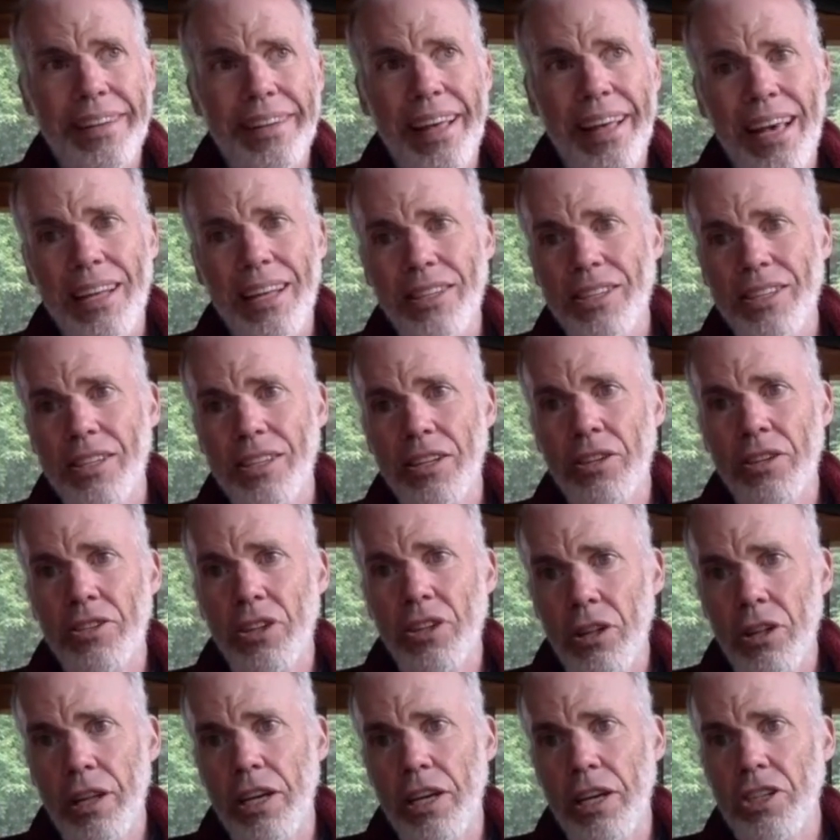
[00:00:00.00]
and hence there's
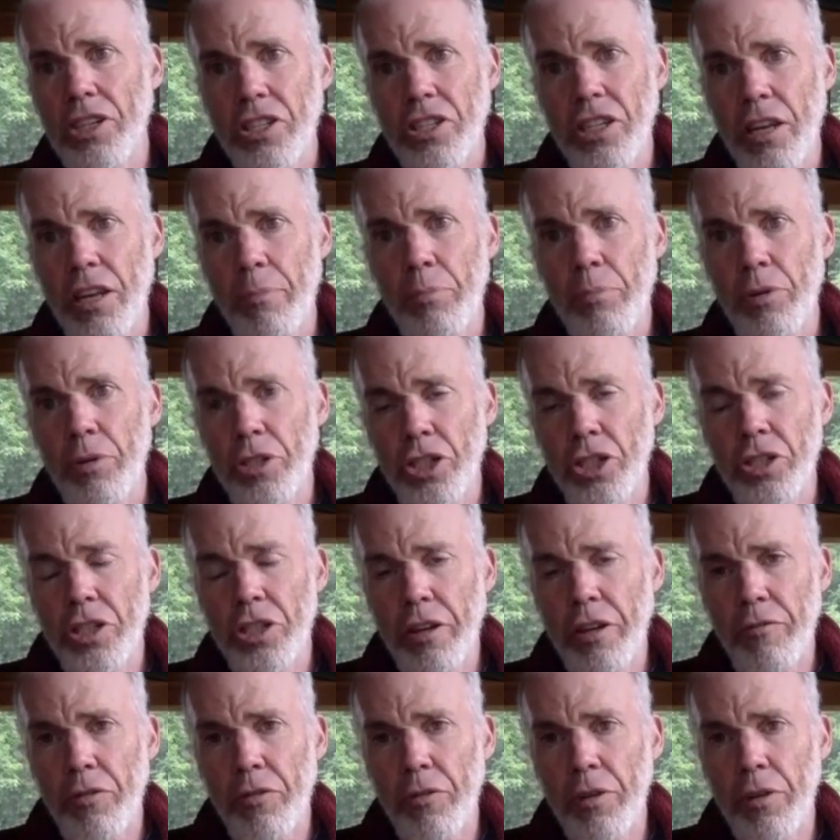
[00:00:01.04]
less temperature
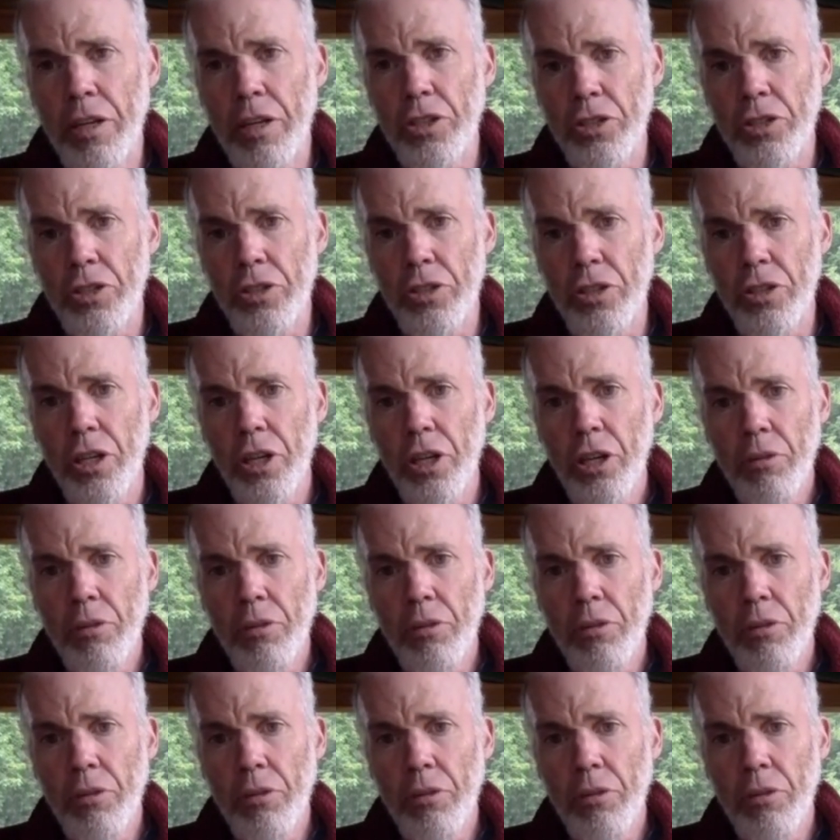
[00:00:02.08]
differential